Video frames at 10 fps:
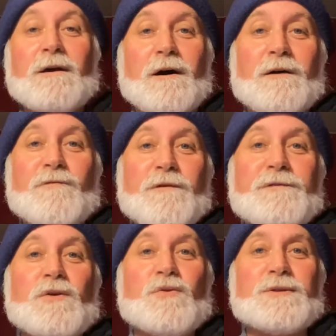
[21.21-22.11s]
of
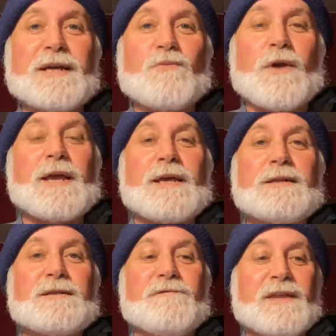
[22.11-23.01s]
reviews and
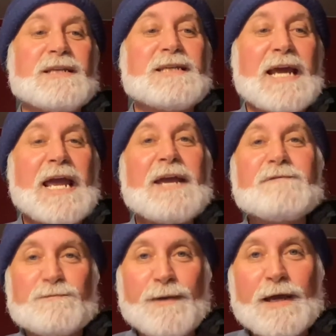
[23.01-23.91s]
rankings of the
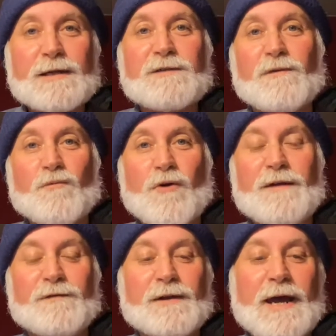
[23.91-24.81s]
Dave's picks from
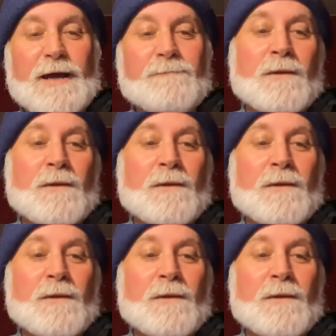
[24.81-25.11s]
Grateful Dead.